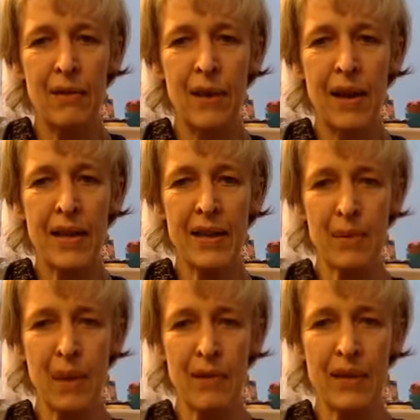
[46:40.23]
Rainer
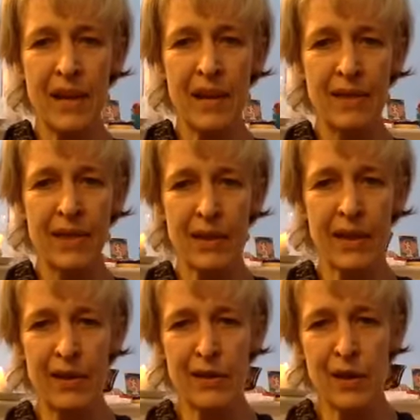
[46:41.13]
Maria Rilke,
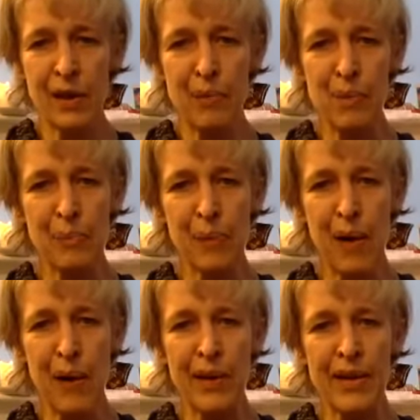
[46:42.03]
a German
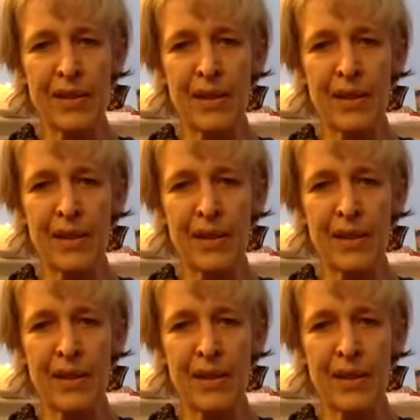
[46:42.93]
poet.